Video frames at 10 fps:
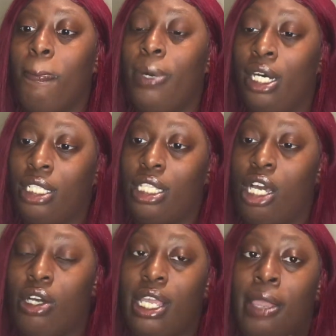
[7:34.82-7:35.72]
but
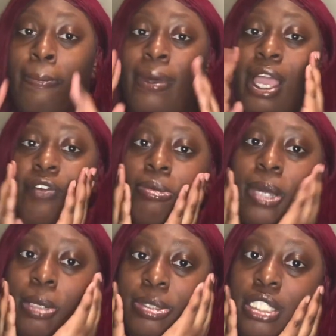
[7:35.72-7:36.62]

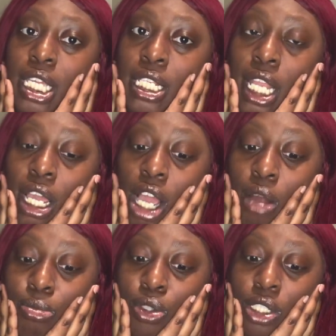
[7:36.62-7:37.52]
everybody was saying, like,
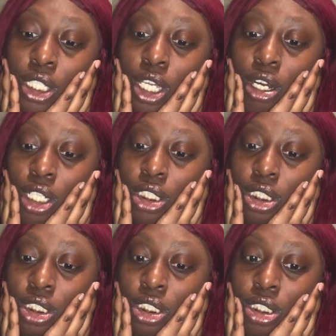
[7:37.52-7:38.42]
I'm brutally
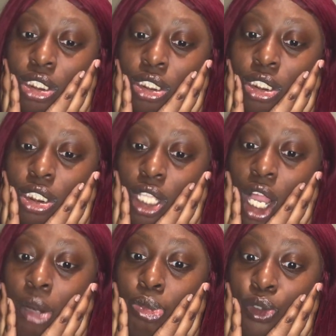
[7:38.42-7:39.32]
honest,
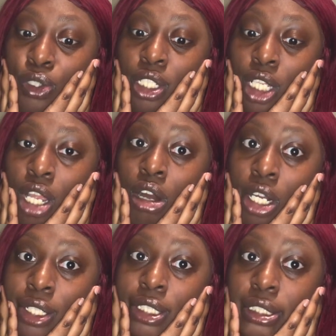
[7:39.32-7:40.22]
like, brutally
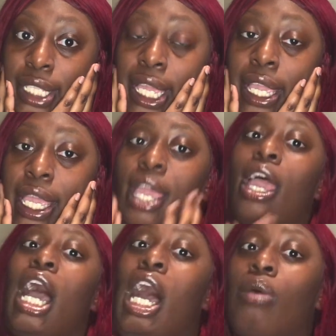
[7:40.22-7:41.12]
honest. Like,
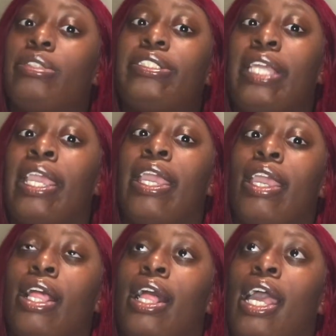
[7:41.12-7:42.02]
I would say,
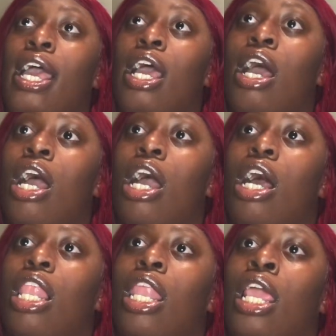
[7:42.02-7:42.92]

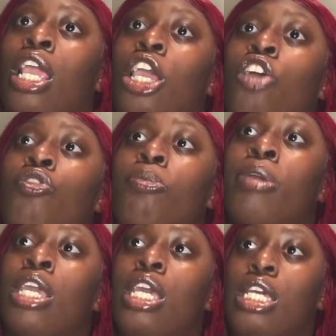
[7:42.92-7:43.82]
like, it would
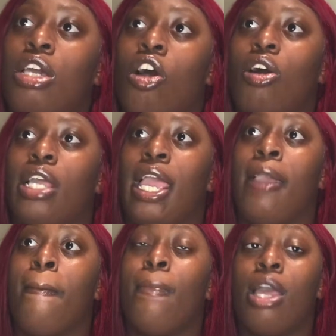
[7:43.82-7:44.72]
be,
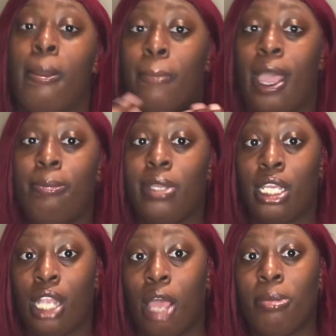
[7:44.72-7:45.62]
okay, in my
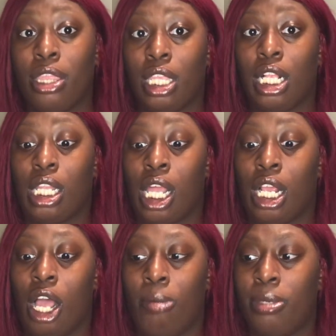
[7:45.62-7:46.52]
opinion, I'd be thinking,
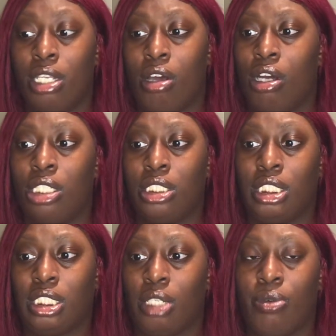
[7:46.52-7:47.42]
like, I'm being honest
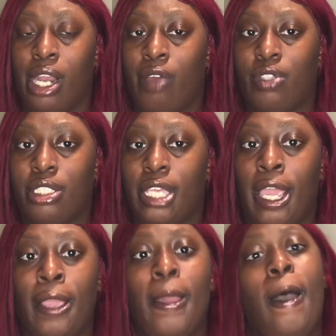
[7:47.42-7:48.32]
and saying what I have to
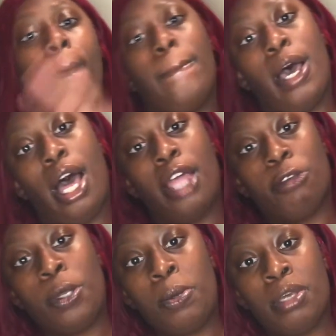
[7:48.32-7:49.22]
say. But
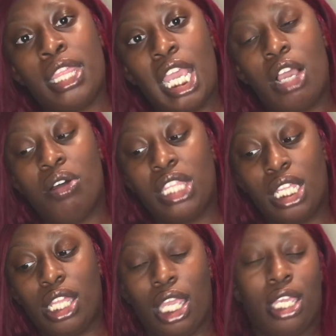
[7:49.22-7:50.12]
other people, they gonna
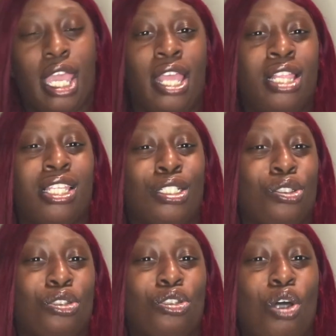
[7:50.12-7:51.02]
think, like, Kayla,
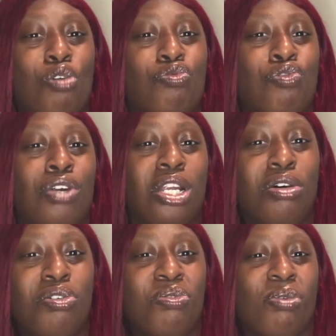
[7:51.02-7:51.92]
you're so
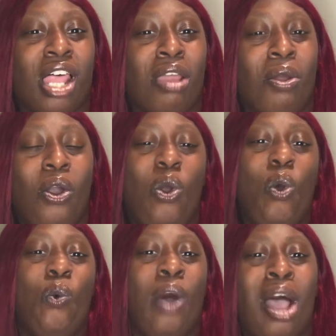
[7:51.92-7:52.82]
rude. Like,
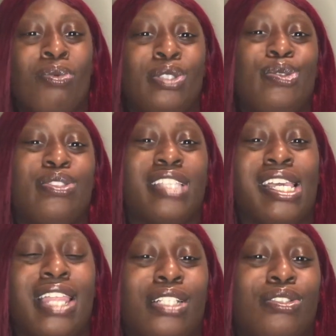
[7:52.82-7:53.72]
why would you
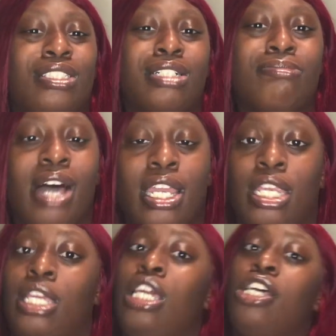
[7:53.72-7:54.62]
say that to
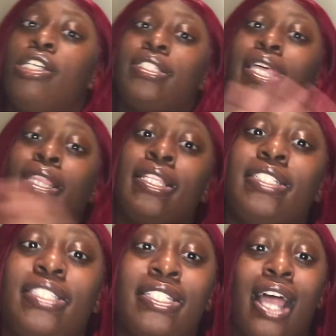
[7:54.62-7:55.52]
somebody? So,
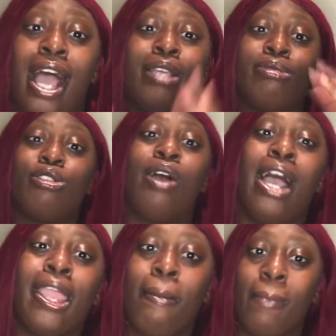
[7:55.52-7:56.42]
listen, I am
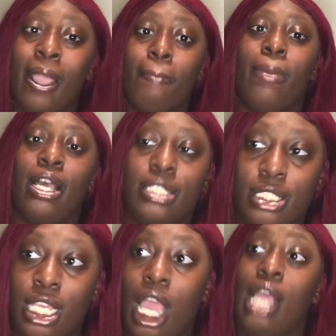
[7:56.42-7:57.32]
trying my
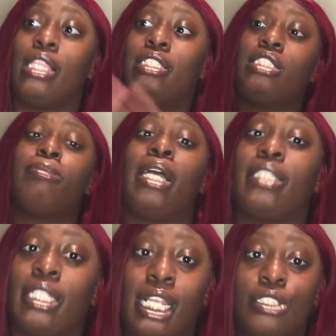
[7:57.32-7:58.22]
best. This is my
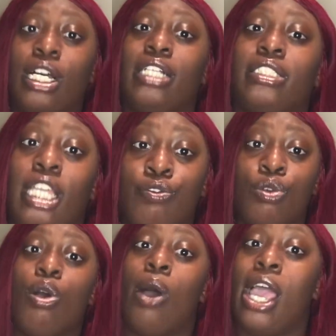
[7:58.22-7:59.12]
thing. That's why I say, if
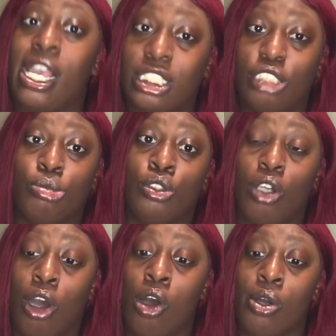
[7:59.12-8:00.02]
you gonna ask me,
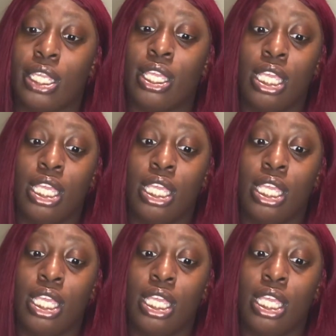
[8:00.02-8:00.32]
oh,